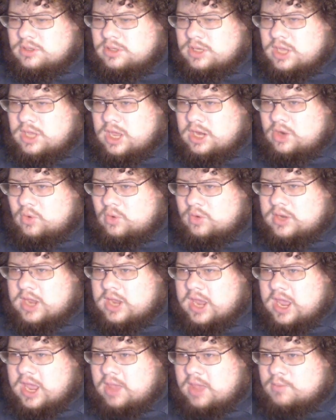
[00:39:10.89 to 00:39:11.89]
I know
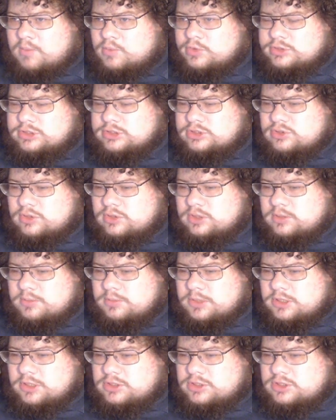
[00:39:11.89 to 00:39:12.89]
Cab was
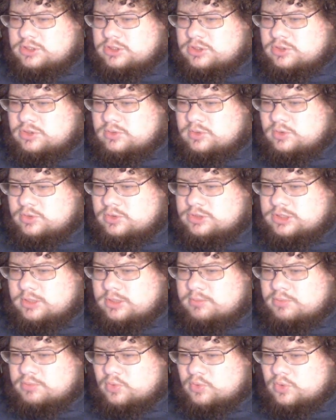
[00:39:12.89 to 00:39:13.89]
streaming too at
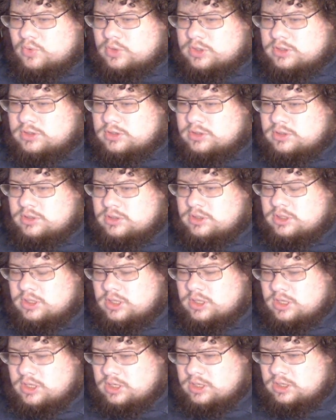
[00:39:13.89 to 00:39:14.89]
some point,
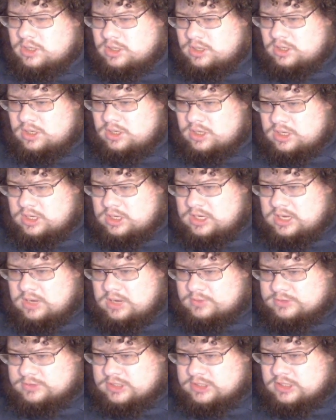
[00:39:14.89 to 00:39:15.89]
and I
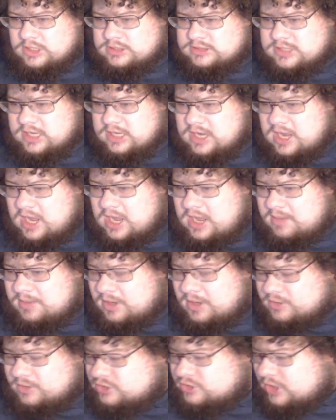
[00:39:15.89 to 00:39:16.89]
was gonna say hi,
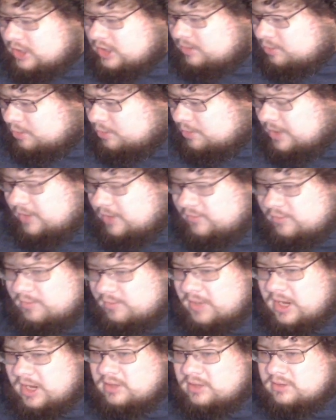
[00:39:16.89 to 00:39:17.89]
but I was trying to prepare for
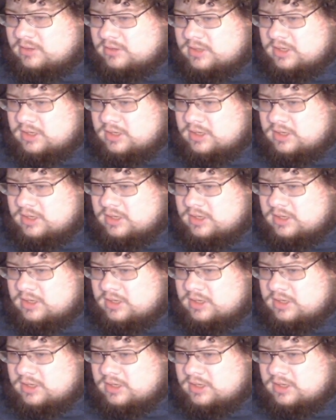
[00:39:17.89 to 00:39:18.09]
my